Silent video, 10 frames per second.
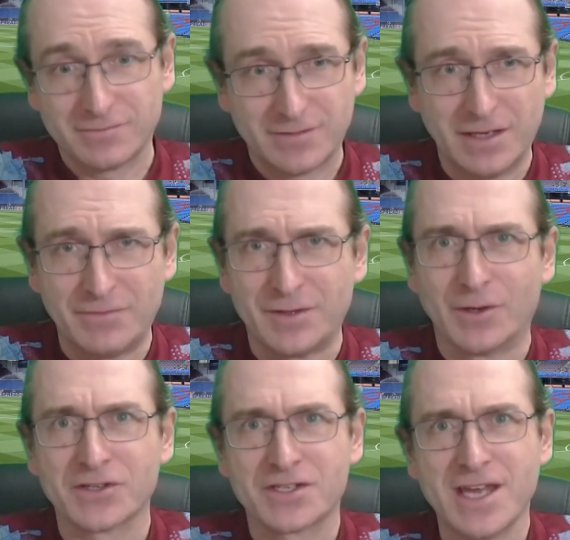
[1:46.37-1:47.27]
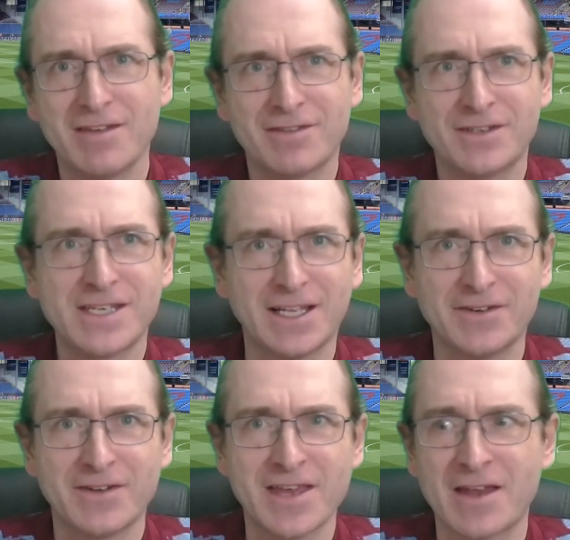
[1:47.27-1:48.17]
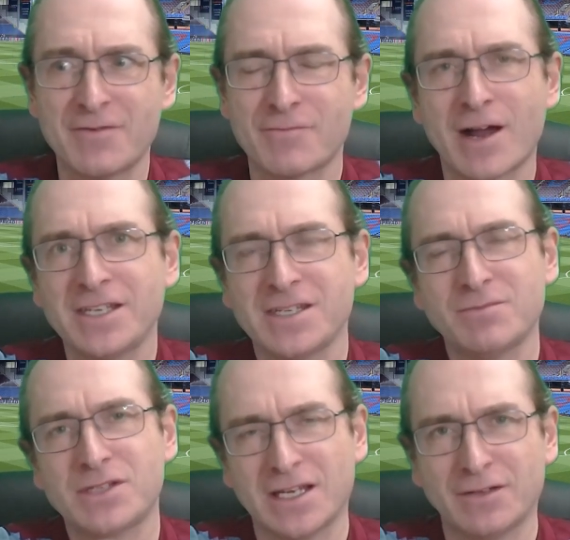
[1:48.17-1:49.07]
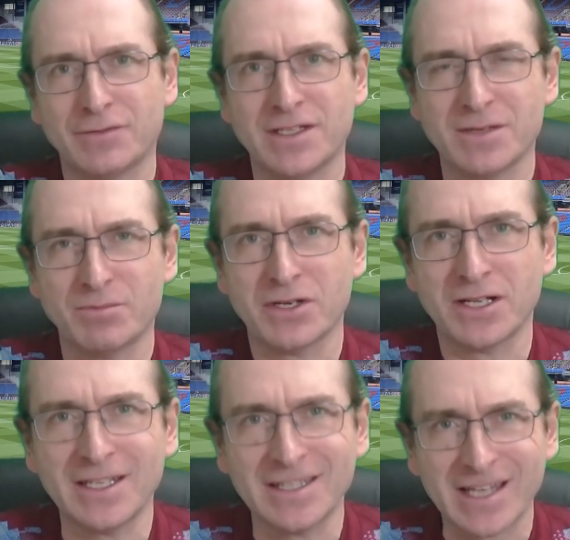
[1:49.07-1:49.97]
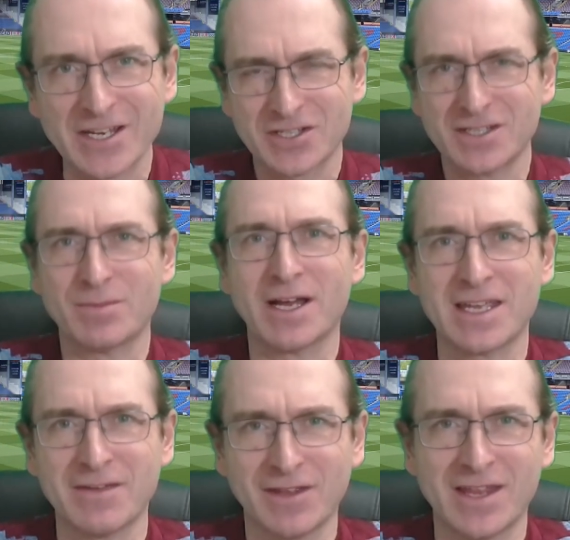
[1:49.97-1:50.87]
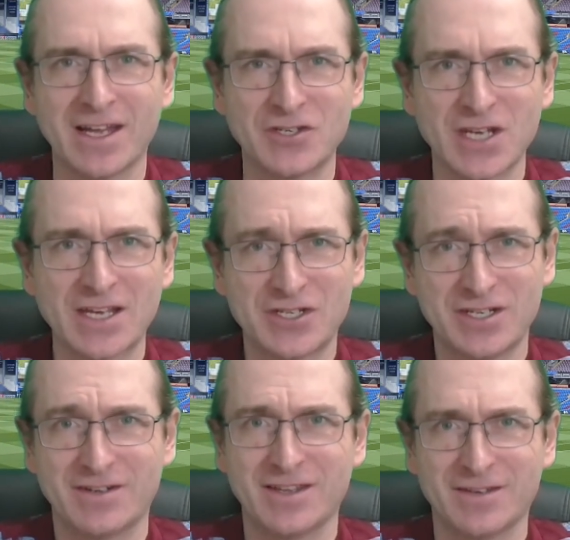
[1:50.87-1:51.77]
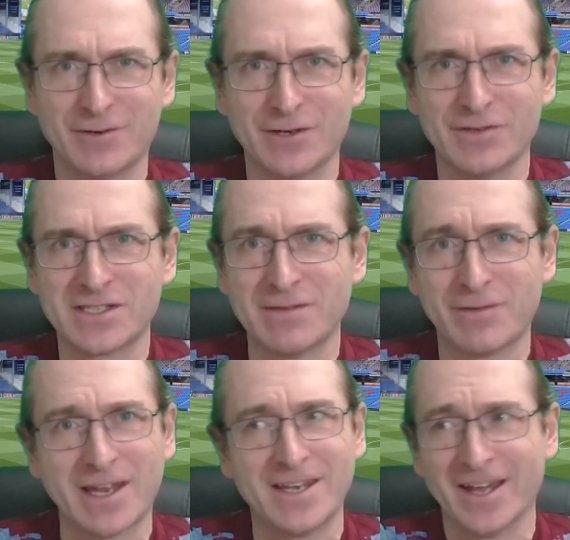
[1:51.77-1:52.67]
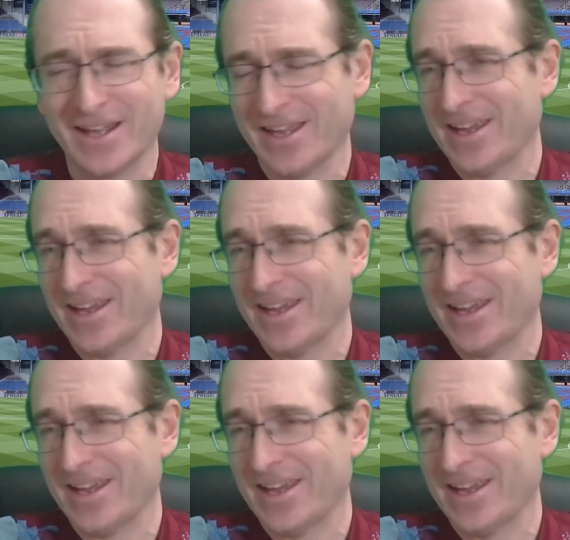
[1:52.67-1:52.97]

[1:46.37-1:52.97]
if you watch Nathan Teller at the end write himself into Burnley legend by giving that gesture at the Rovers defender,